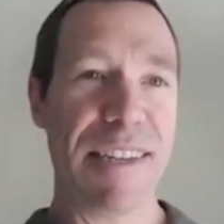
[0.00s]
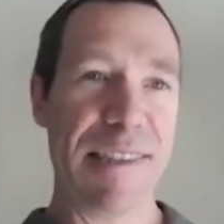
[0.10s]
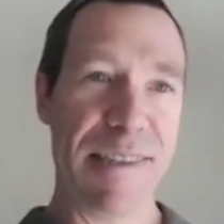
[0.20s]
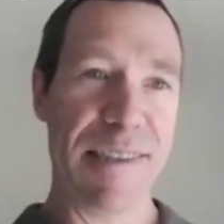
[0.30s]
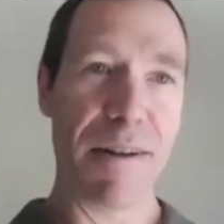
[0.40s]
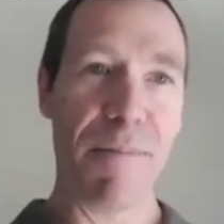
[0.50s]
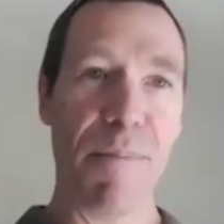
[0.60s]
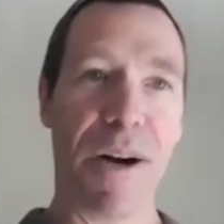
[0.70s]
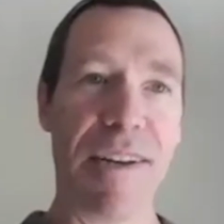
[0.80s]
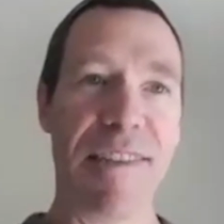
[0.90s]
is a
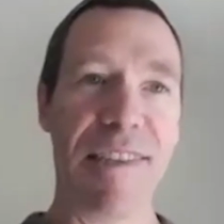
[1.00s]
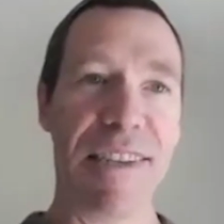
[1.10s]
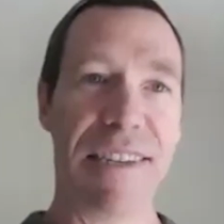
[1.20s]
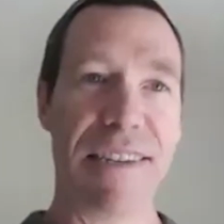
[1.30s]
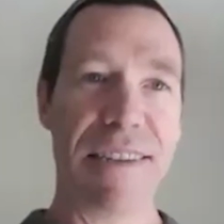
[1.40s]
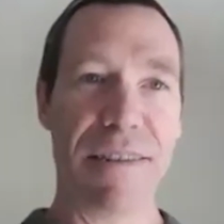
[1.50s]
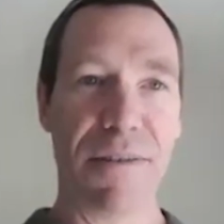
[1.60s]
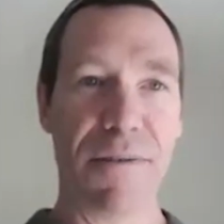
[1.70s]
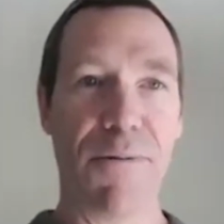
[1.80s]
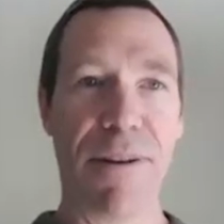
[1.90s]
composite
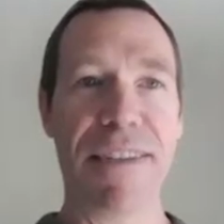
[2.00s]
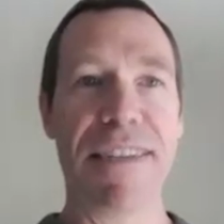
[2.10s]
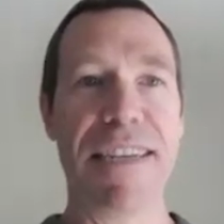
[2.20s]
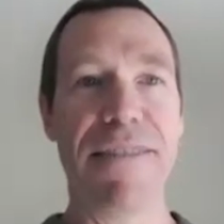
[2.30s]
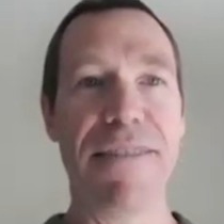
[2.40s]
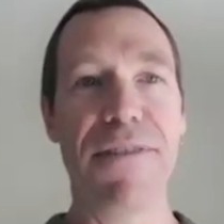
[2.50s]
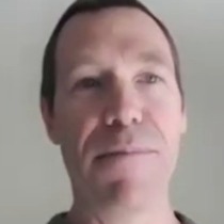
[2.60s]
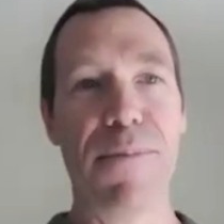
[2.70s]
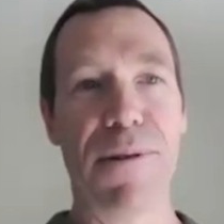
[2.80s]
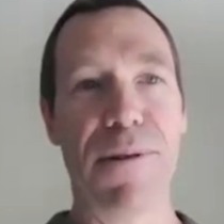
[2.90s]
quantitative
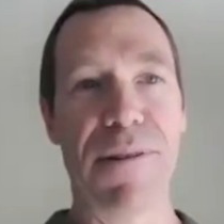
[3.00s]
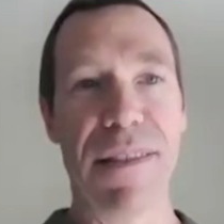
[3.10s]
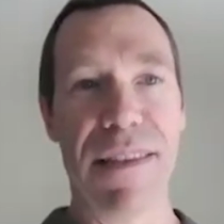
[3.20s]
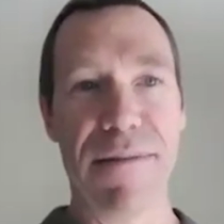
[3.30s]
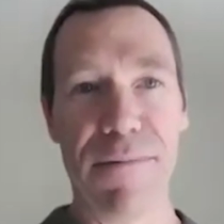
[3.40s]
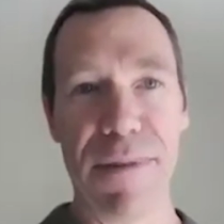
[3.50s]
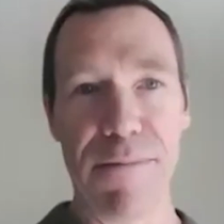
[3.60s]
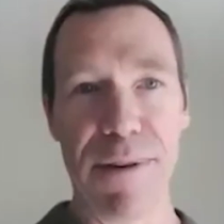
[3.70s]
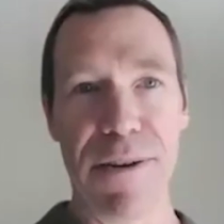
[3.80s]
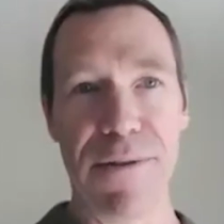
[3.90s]
number
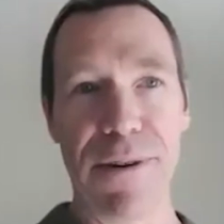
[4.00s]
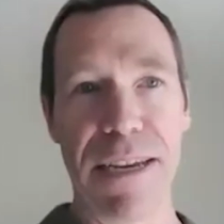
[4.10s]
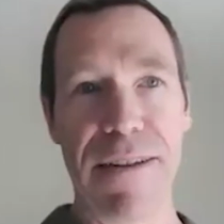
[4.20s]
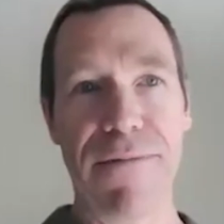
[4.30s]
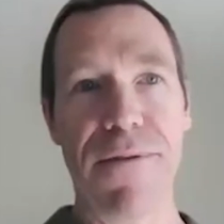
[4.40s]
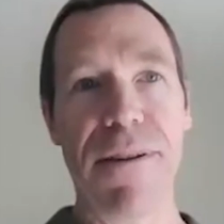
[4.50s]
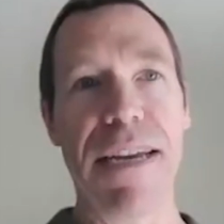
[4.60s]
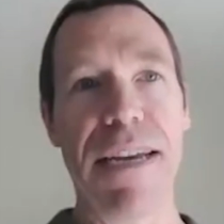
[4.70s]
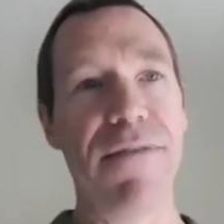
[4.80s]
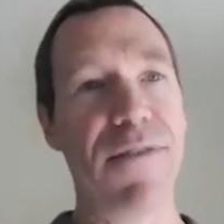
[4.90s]
that we create for a
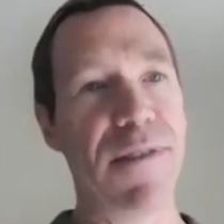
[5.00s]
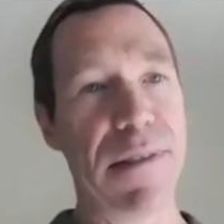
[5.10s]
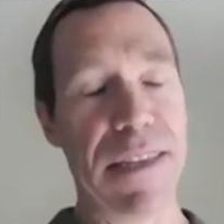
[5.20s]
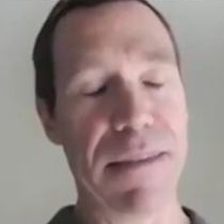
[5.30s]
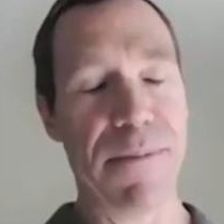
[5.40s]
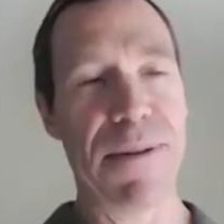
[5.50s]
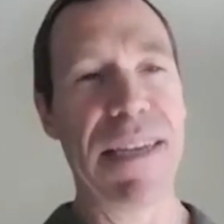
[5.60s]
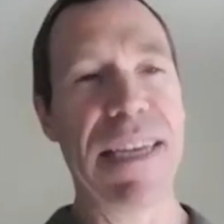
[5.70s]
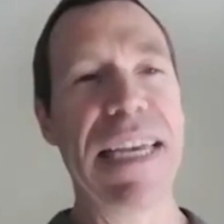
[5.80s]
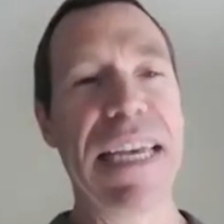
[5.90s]
night of sleep.
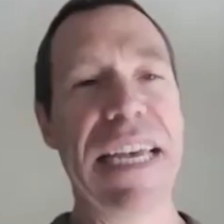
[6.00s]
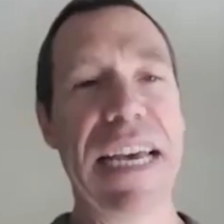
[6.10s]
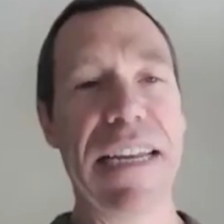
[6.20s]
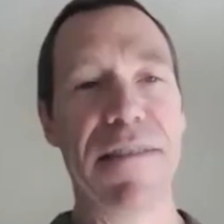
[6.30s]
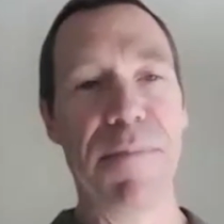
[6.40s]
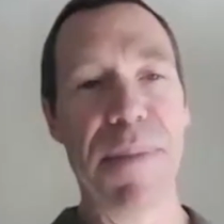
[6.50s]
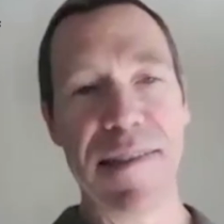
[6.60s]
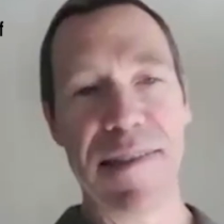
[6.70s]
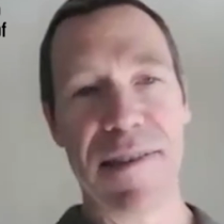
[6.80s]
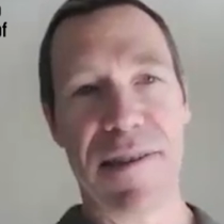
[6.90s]
And it's
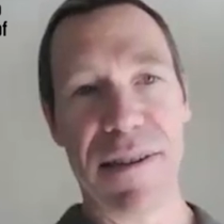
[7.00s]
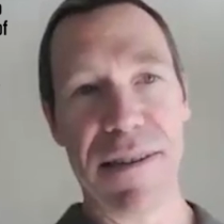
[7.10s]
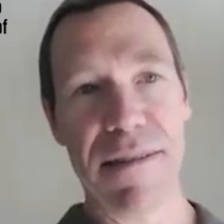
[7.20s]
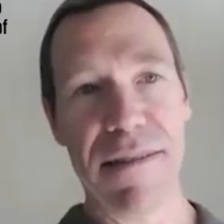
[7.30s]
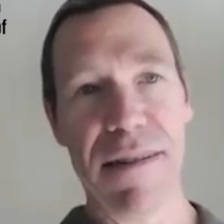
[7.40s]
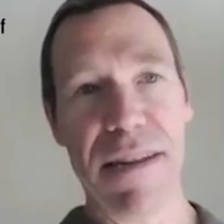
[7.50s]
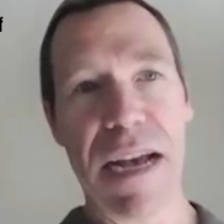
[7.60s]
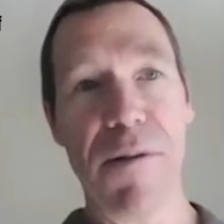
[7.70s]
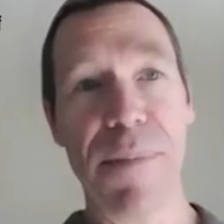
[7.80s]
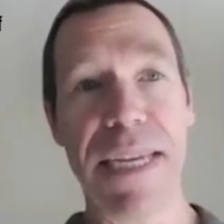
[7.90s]
based on
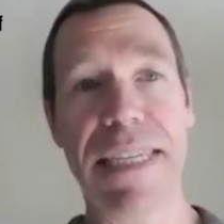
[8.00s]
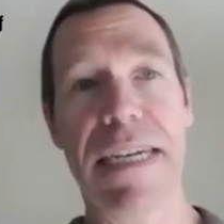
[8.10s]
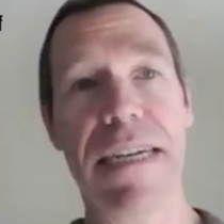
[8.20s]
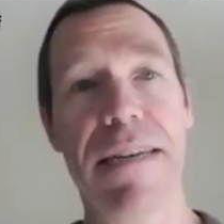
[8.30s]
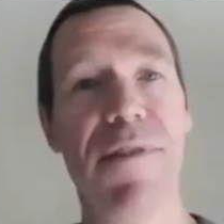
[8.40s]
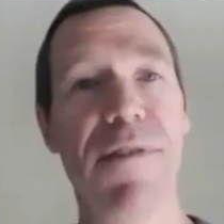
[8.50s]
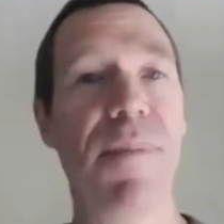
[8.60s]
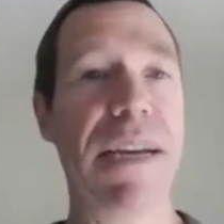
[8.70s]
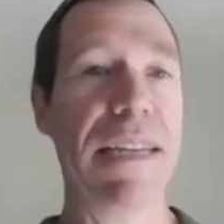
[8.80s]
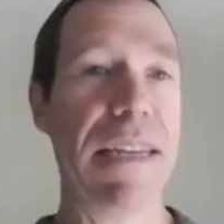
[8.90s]
how many times you
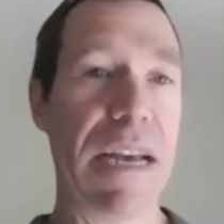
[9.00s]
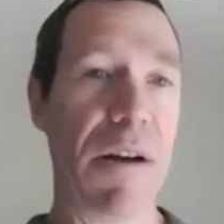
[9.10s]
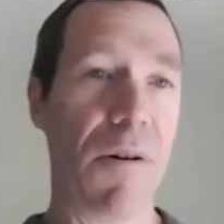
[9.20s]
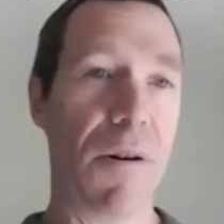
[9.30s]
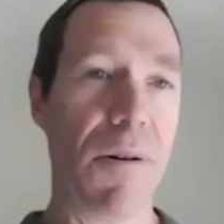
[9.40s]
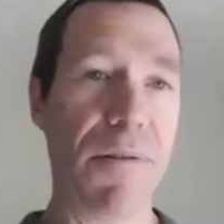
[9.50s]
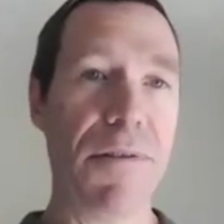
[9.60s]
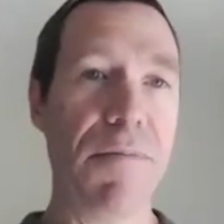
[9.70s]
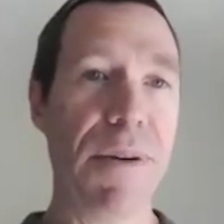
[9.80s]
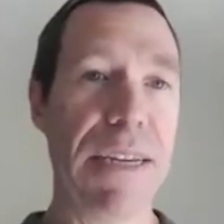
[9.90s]
bite and how
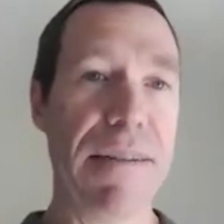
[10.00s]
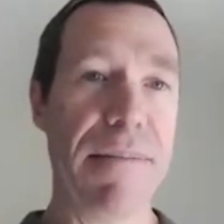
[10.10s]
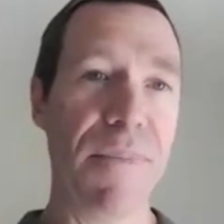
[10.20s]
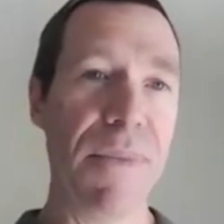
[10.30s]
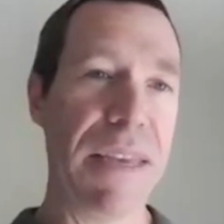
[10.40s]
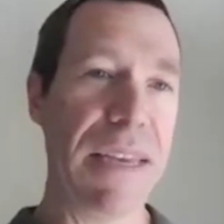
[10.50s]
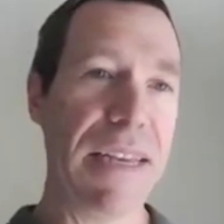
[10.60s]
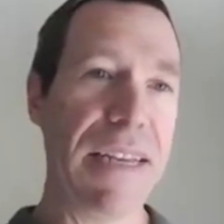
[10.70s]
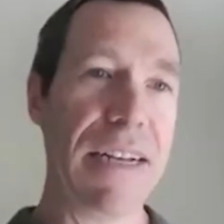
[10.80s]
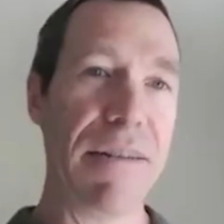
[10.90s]
hard you bite.
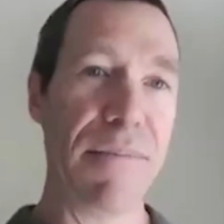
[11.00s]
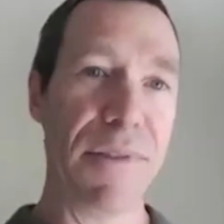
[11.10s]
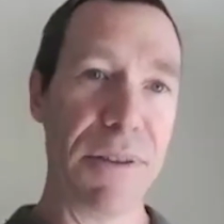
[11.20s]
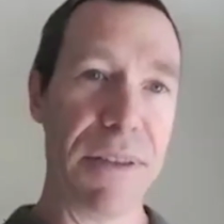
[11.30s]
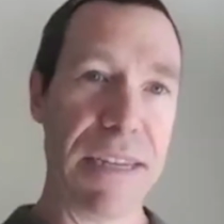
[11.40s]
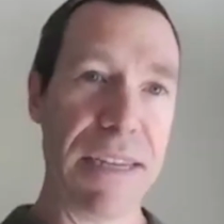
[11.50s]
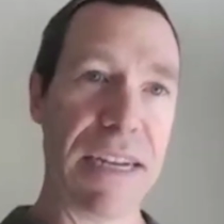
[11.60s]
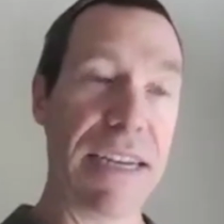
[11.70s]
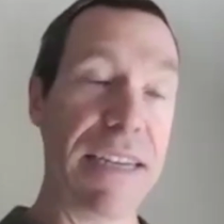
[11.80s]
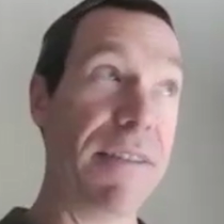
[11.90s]
So that it
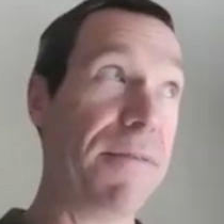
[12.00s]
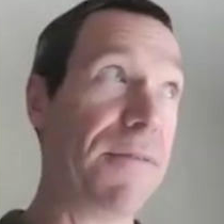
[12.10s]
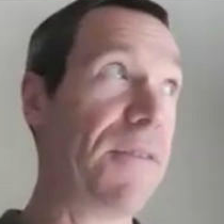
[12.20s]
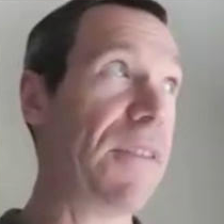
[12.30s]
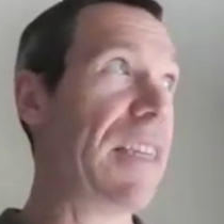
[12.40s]
kind of,